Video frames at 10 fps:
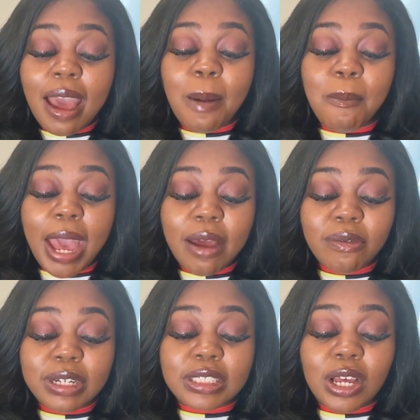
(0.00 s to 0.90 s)

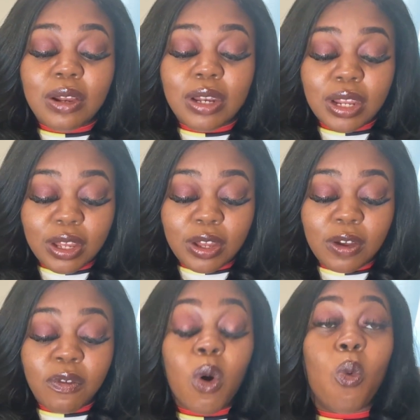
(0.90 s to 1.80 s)
Boundaries are
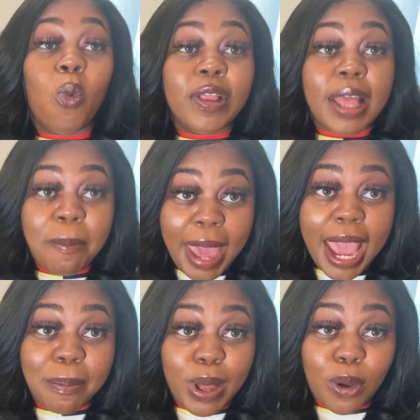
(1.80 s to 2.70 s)
love with a
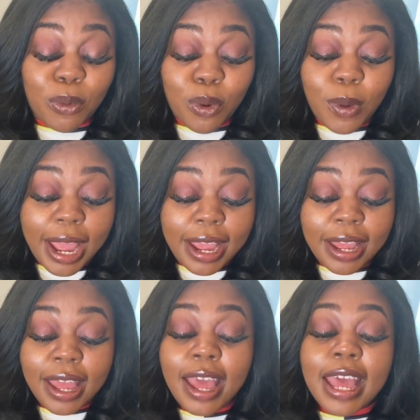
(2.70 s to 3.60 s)
backbone, okay?